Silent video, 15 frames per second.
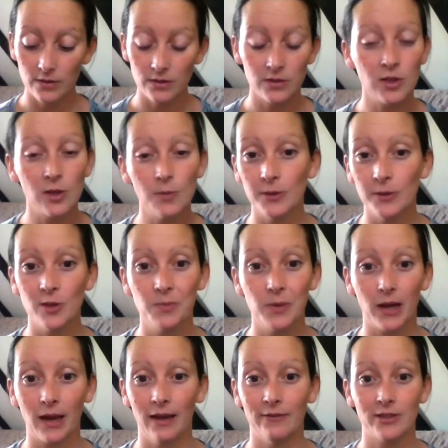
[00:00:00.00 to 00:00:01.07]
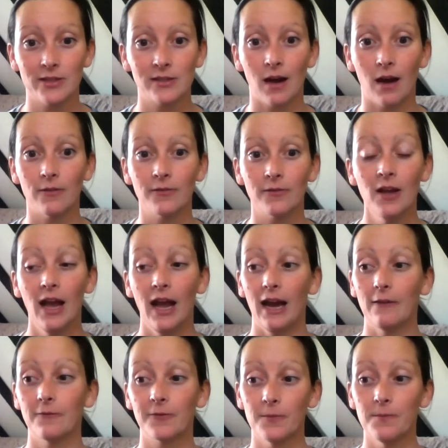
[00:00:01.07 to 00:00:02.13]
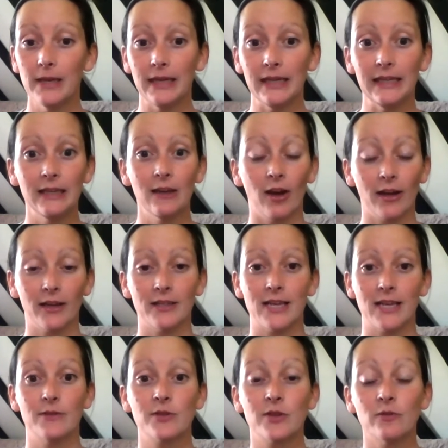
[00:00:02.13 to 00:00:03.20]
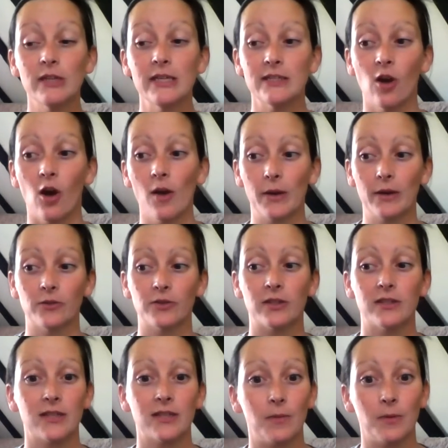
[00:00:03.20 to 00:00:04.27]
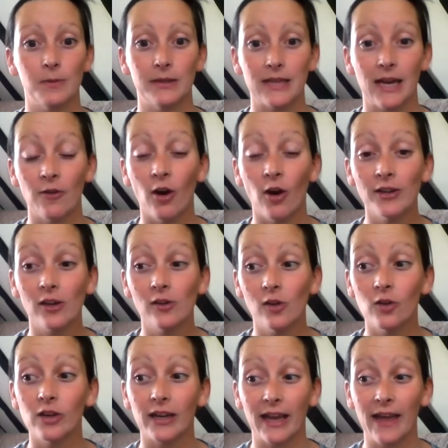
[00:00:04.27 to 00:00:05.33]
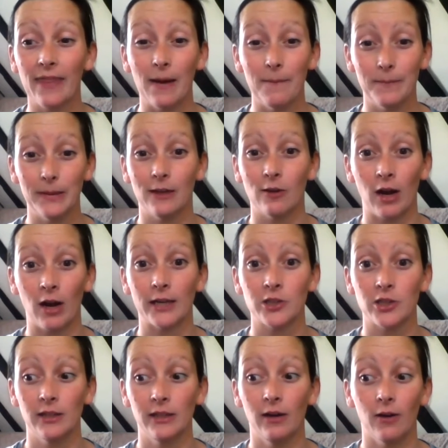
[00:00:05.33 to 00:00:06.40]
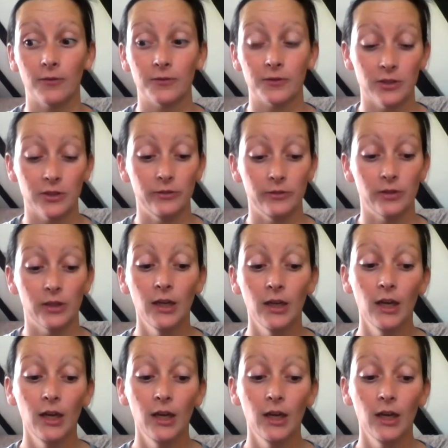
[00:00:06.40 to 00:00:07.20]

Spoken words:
Super, super clever stuff. And for me, like I say, it was the reason I went onto the supplements, and I no longer get that big crash in the afternoon.